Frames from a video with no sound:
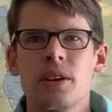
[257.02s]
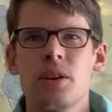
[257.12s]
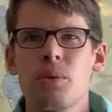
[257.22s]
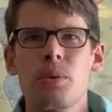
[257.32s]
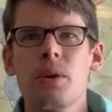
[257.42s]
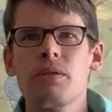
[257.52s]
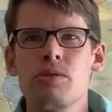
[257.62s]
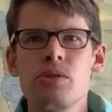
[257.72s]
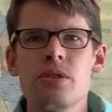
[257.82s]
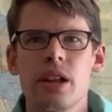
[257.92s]
What
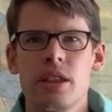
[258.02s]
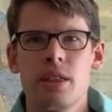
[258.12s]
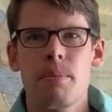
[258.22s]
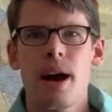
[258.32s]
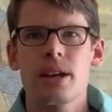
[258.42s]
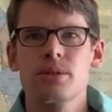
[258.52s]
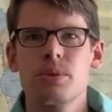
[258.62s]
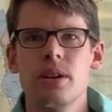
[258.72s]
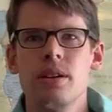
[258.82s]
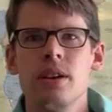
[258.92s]
have you done in the past
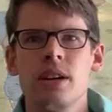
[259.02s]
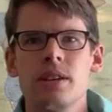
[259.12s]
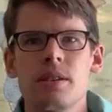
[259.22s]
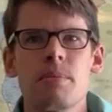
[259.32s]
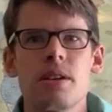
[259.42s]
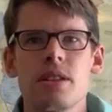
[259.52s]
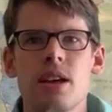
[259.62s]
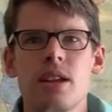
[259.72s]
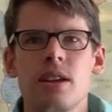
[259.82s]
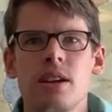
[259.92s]
when something
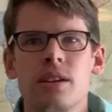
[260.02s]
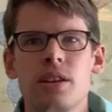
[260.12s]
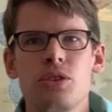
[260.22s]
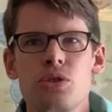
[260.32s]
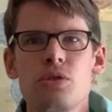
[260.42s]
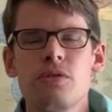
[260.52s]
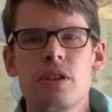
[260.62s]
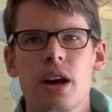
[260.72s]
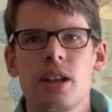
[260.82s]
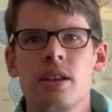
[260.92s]
that you've
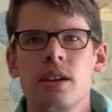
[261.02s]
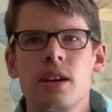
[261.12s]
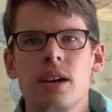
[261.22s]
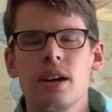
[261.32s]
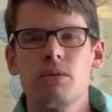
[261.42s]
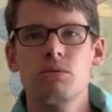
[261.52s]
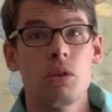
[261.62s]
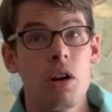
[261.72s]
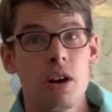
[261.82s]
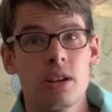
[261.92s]
done
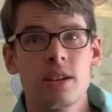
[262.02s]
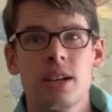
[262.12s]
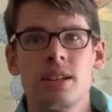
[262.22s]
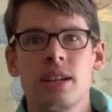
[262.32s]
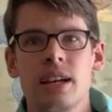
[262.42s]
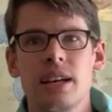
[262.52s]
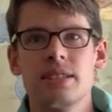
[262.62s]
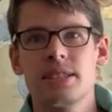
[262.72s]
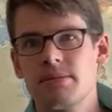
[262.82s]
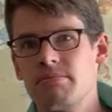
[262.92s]
wrong
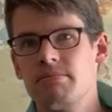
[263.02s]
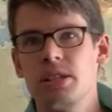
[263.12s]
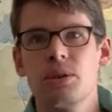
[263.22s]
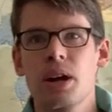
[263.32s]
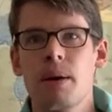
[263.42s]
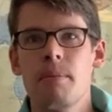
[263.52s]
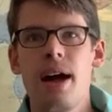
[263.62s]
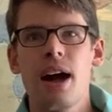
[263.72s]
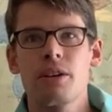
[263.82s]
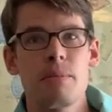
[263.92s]
has, come
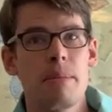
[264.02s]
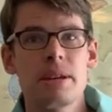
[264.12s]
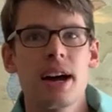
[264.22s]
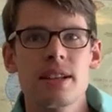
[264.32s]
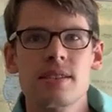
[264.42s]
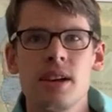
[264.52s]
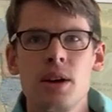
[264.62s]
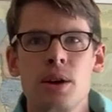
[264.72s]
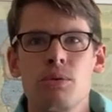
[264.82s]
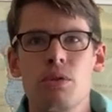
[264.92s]
back, or maybe God's
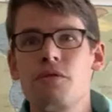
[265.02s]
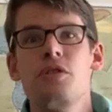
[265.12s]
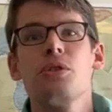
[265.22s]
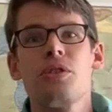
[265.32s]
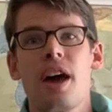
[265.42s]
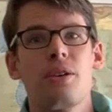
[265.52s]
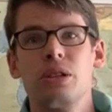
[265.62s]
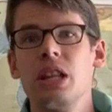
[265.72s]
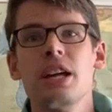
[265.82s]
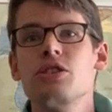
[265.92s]
revealed that or
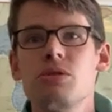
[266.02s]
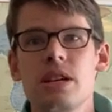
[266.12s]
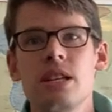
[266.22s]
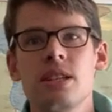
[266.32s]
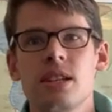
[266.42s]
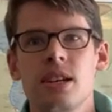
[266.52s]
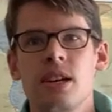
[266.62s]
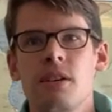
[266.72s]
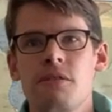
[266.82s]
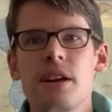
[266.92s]
led you into
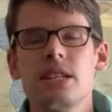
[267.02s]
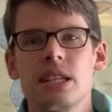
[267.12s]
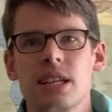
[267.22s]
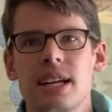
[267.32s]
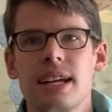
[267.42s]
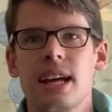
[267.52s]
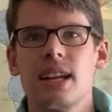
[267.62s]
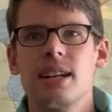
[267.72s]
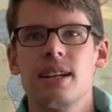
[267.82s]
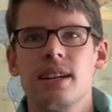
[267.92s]
facing that again?